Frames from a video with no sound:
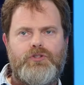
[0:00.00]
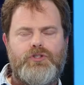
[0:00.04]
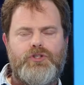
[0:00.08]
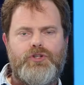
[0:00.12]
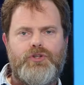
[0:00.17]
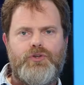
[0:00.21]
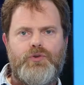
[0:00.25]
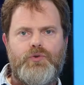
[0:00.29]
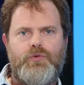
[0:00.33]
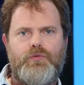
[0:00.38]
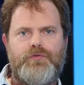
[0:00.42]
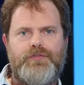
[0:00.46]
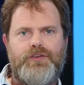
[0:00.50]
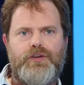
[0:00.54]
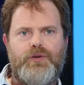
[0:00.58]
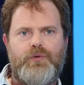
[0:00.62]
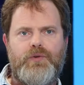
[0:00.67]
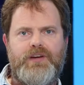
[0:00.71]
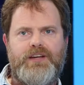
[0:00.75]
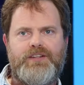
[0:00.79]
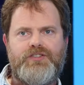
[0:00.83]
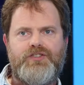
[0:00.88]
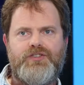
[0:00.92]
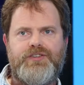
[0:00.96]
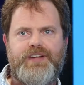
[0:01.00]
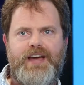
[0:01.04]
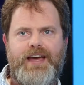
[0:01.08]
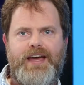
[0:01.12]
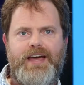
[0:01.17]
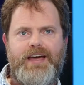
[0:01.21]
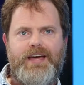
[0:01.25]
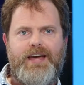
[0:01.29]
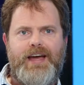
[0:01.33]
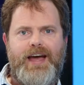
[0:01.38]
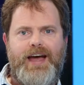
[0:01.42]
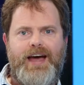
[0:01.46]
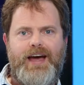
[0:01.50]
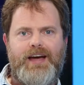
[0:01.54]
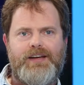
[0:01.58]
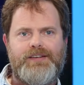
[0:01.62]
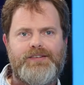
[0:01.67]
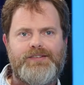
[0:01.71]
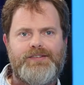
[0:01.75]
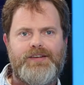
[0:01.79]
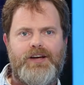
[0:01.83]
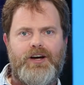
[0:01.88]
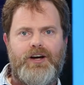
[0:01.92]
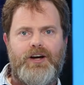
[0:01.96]
to view each day
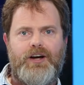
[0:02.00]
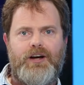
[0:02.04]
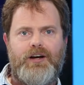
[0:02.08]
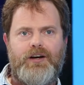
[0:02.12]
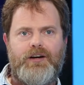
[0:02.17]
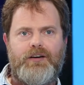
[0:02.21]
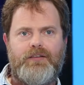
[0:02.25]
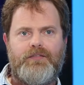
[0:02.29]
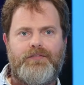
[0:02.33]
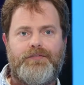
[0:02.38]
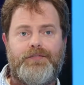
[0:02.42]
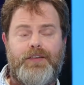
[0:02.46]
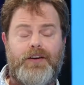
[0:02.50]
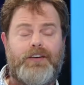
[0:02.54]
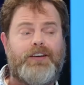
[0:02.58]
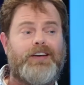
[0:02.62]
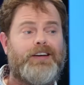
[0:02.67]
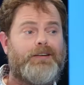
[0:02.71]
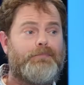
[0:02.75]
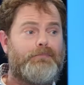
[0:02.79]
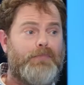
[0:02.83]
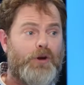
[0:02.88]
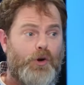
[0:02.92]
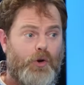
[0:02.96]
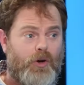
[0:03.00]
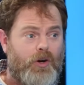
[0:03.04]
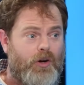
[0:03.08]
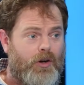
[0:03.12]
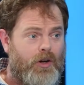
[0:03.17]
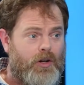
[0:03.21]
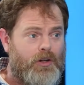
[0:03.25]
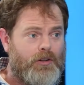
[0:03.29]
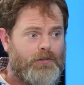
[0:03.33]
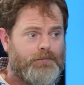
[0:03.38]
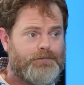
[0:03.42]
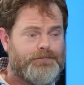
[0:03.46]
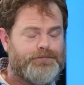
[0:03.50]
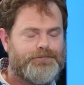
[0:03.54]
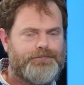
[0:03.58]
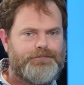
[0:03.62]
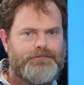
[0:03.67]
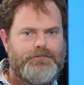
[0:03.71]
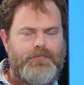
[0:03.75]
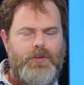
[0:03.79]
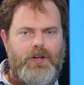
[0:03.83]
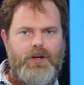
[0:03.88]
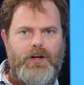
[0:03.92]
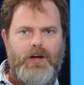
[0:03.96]
as a fucking miracle.
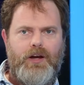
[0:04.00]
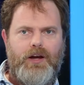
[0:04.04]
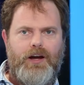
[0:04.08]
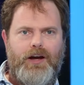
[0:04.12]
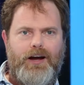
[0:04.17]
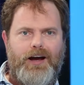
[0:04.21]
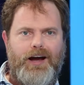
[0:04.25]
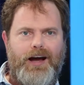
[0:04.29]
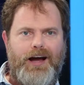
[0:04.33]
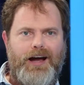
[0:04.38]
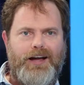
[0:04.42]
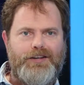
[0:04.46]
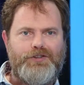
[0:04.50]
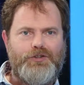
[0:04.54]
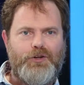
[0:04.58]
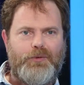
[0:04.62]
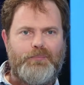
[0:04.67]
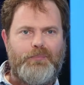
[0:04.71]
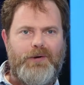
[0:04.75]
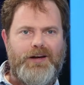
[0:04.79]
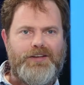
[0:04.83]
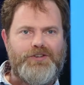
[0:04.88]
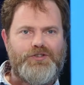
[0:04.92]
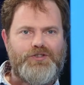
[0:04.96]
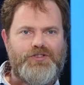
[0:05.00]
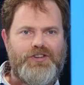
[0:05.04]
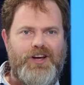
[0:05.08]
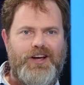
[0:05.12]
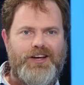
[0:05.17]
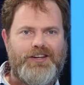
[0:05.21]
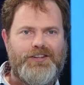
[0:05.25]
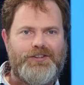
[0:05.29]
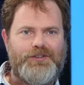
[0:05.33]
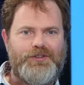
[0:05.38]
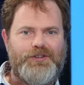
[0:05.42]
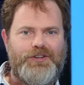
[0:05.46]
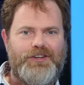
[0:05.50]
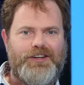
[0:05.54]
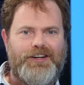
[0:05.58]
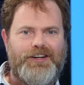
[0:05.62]
I took my son